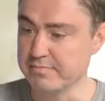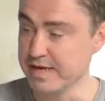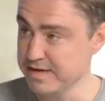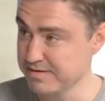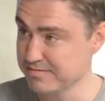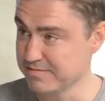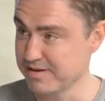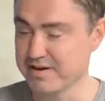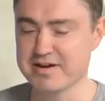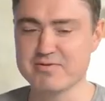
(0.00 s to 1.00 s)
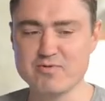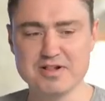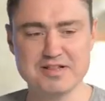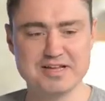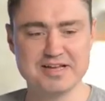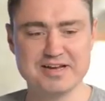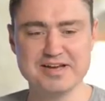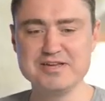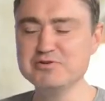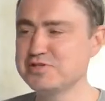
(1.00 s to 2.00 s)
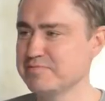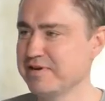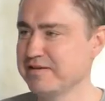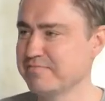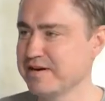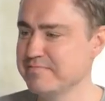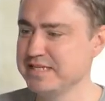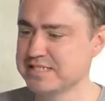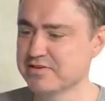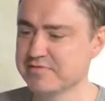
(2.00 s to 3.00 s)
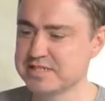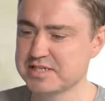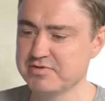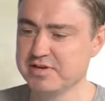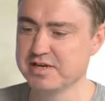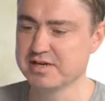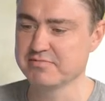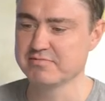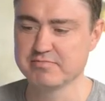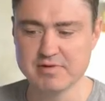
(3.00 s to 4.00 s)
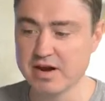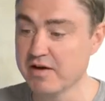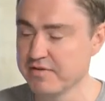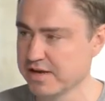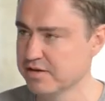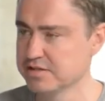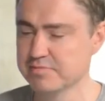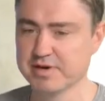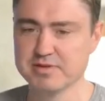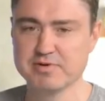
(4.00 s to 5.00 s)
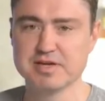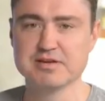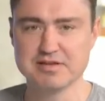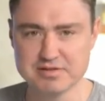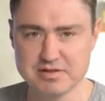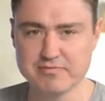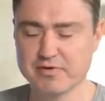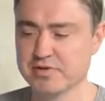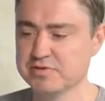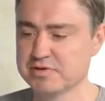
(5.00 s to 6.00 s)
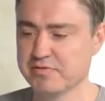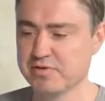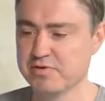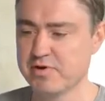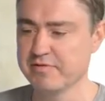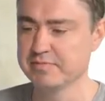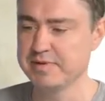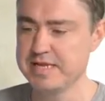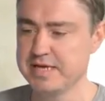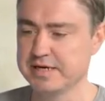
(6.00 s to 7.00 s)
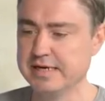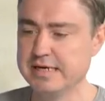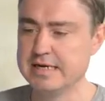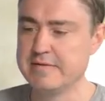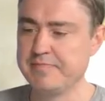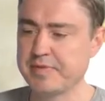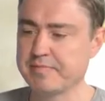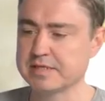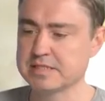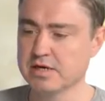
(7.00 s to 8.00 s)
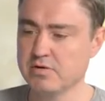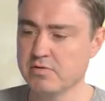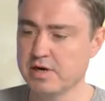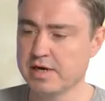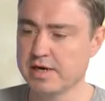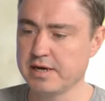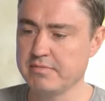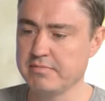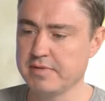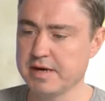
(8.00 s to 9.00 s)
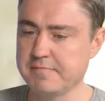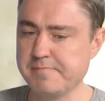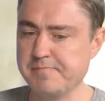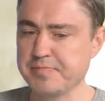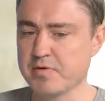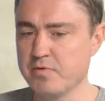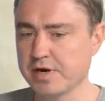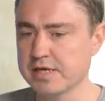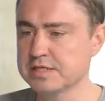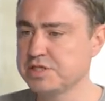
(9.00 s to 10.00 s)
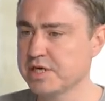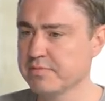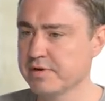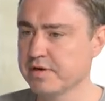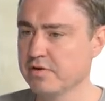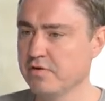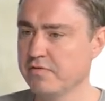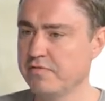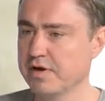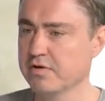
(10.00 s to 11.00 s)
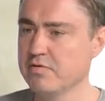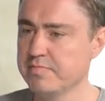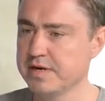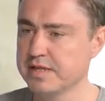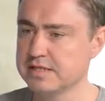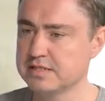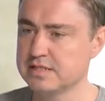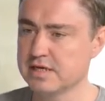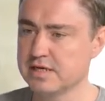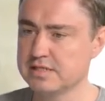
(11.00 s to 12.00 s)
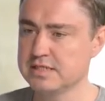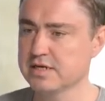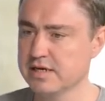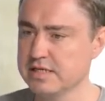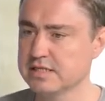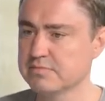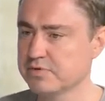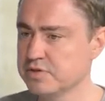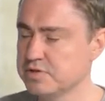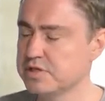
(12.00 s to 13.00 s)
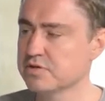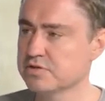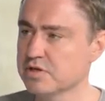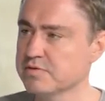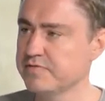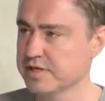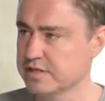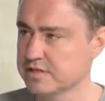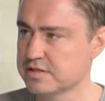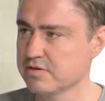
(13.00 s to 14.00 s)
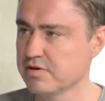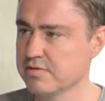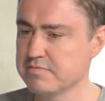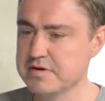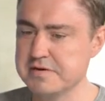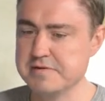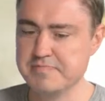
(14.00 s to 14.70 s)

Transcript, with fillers: Me? Yes. Uh, well, uh, I used to be Prime Minister of Estonia, a lovely country, by the way, for those of you who haven't been here. But now I'm uh, working as chairman of a company that uh, designs and produces autonomous vehicles. So I'm